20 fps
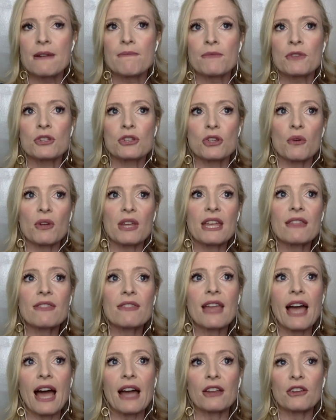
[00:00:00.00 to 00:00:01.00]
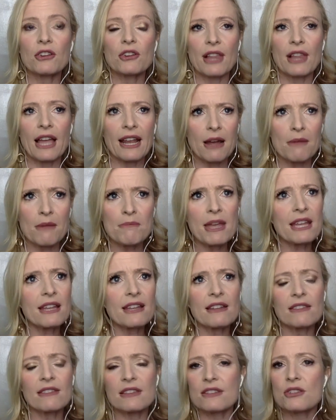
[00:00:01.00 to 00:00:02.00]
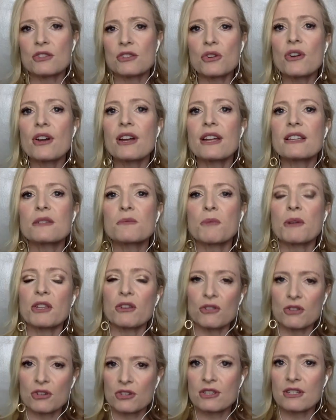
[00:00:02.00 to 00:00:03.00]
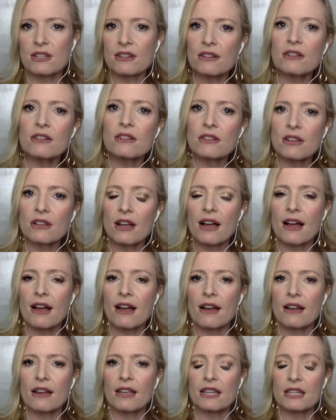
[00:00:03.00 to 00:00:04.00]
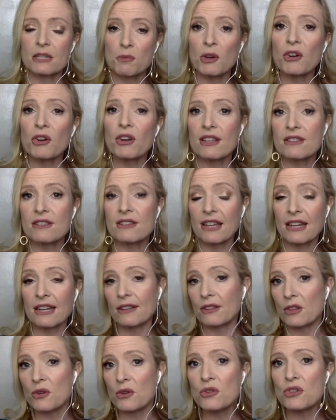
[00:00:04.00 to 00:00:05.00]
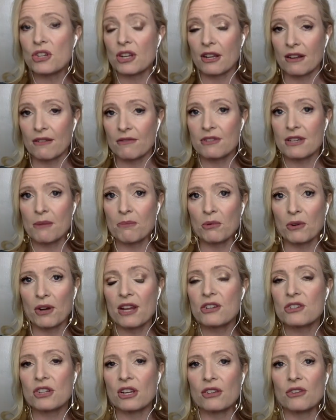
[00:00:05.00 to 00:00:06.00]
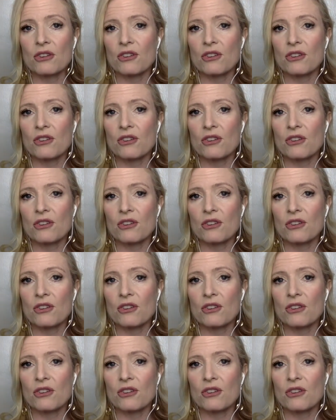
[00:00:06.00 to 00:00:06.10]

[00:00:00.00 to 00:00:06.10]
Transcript: So in that, you're like, I'm making this choice, but you're still experiencing an illusion of separation.